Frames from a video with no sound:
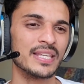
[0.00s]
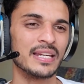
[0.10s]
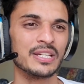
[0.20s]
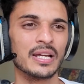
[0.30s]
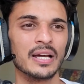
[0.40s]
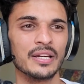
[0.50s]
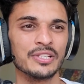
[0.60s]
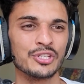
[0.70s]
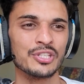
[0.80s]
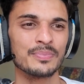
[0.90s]
and uh,
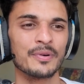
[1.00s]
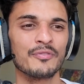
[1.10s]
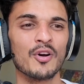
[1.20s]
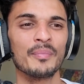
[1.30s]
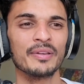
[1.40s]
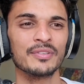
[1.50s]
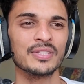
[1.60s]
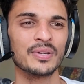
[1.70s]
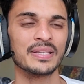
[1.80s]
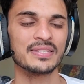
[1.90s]
she's performing with,
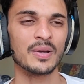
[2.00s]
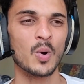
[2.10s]
you can say,